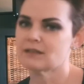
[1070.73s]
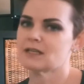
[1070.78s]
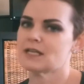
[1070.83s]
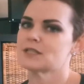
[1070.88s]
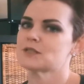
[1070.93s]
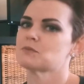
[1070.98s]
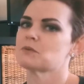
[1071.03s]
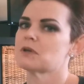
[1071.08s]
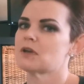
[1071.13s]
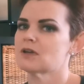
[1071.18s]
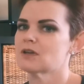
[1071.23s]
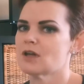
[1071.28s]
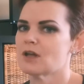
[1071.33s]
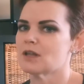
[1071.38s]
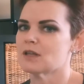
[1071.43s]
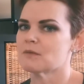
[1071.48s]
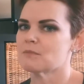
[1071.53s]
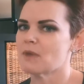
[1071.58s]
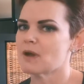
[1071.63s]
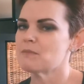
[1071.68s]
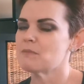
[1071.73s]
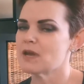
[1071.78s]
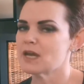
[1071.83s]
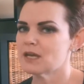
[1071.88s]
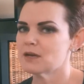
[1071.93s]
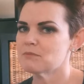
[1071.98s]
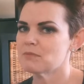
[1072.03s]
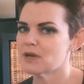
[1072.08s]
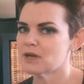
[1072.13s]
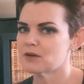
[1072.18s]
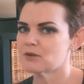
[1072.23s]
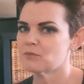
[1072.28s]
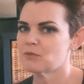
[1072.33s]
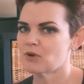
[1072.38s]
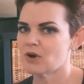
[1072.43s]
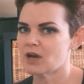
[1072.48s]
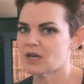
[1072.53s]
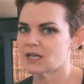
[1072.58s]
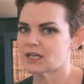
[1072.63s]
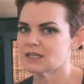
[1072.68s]
That's what I'll call them, my Make It Better
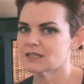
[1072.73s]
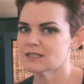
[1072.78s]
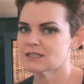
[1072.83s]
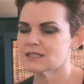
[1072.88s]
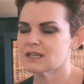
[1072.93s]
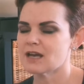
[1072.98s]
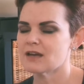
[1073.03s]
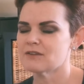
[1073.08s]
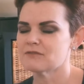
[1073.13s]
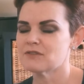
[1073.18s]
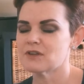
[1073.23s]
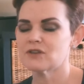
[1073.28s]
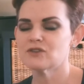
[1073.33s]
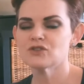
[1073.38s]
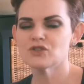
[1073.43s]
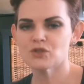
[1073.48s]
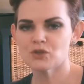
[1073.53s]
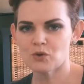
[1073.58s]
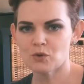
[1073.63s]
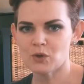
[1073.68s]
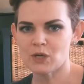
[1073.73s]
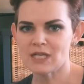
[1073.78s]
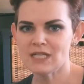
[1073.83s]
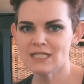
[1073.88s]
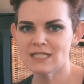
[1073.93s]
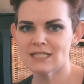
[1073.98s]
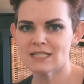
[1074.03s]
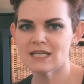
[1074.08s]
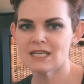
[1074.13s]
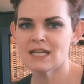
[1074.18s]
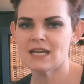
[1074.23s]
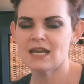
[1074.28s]
products of their choice.